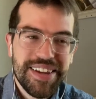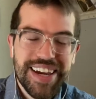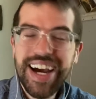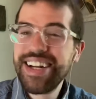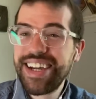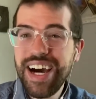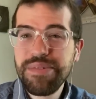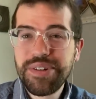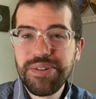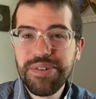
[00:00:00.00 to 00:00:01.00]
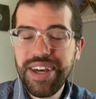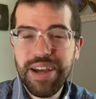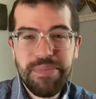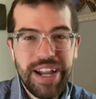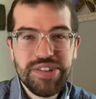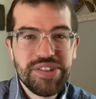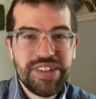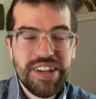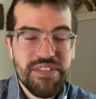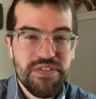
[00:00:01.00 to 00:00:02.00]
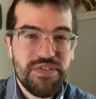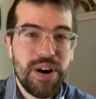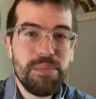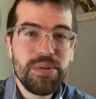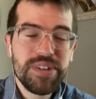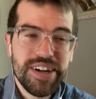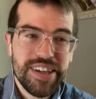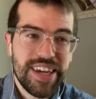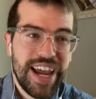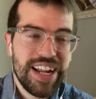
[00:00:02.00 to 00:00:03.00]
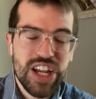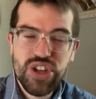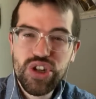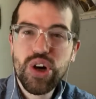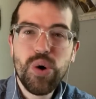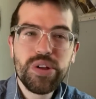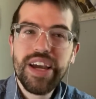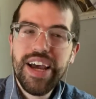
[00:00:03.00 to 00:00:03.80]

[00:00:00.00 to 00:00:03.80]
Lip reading: Kind of comical that Manchester City fumbled again and choked.